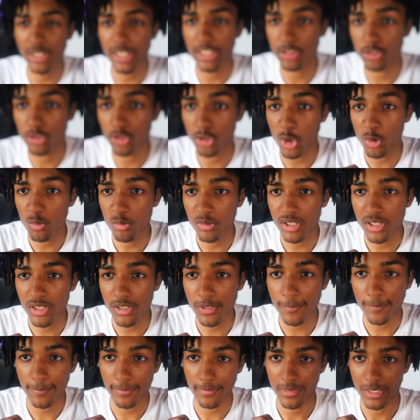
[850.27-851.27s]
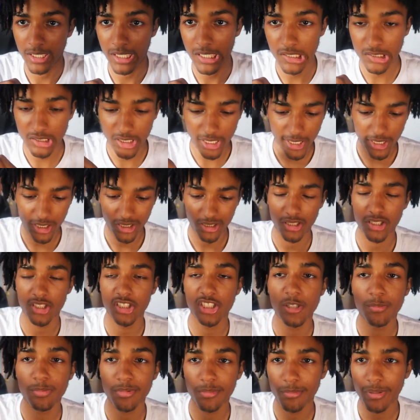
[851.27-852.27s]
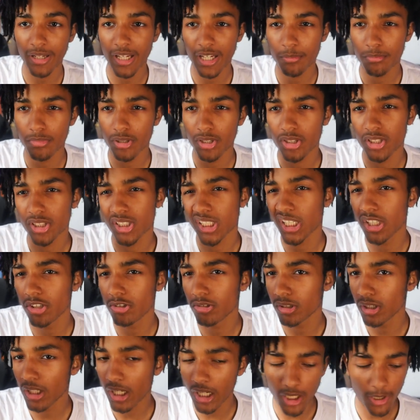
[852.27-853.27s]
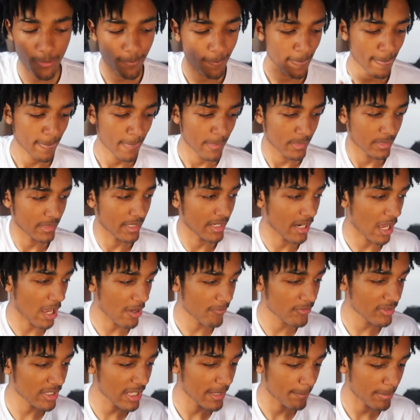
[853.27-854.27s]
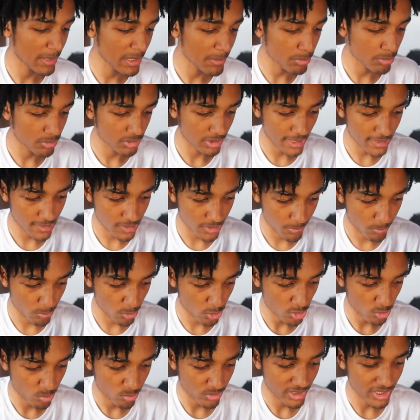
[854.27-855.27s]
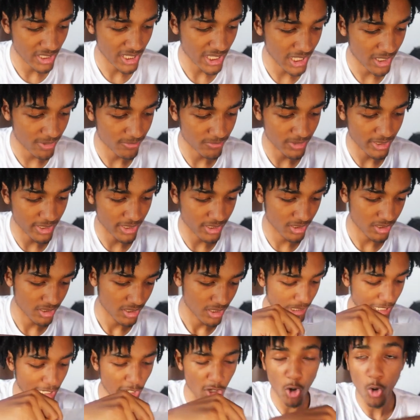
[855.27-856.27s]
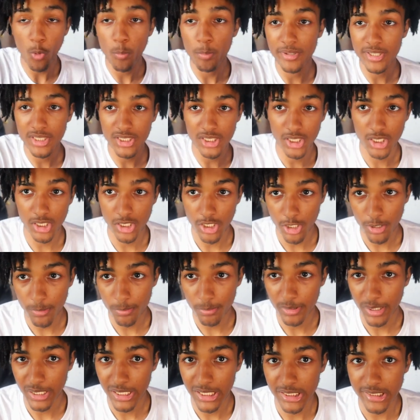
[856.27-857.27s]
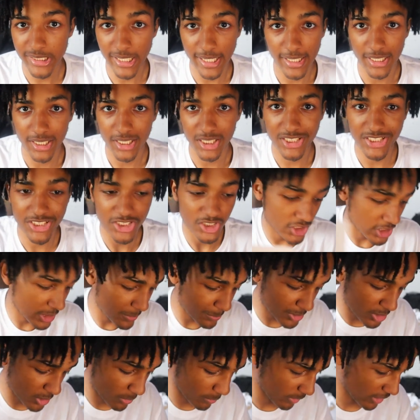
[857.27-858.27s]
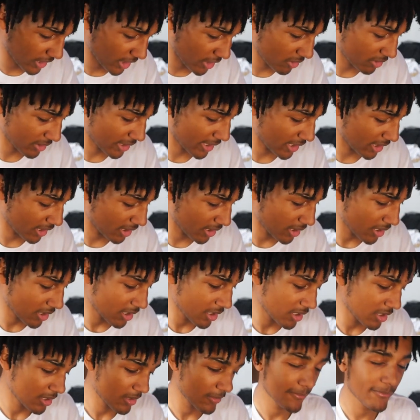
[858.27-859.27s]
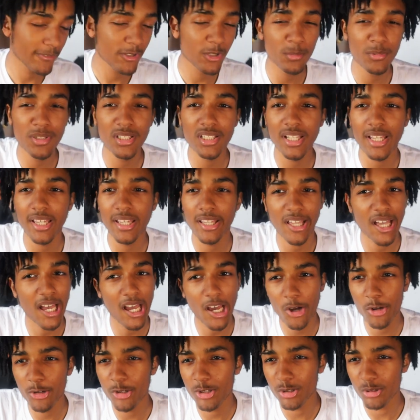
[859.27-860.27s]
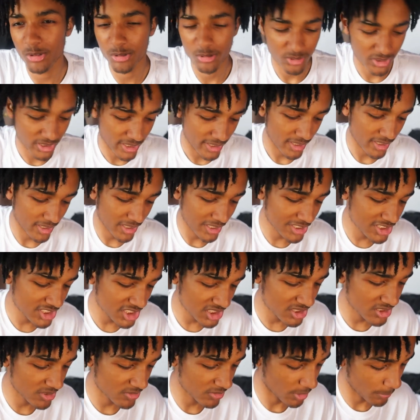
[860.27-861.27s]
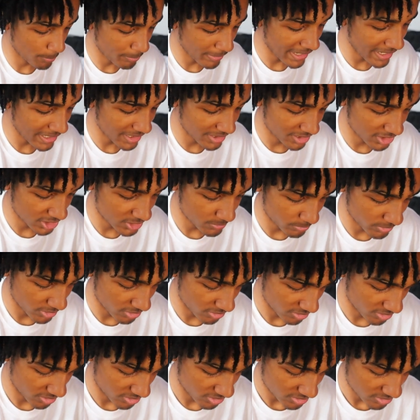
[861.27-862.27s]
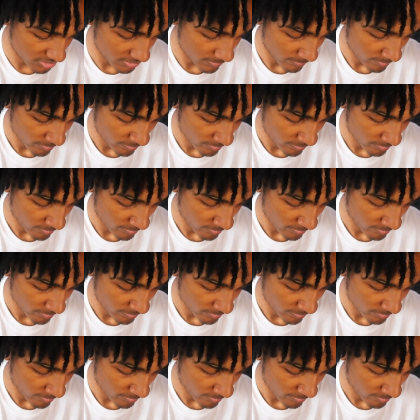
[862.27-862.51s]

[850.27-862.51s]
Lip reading: like throwing it in like the shipping bag, bro. Cause I ain't gonna lie, like I feel like people like it more when they have like when they open something up and it's like slips coming out, like feel me, like I don't know, like it's just the packing experience.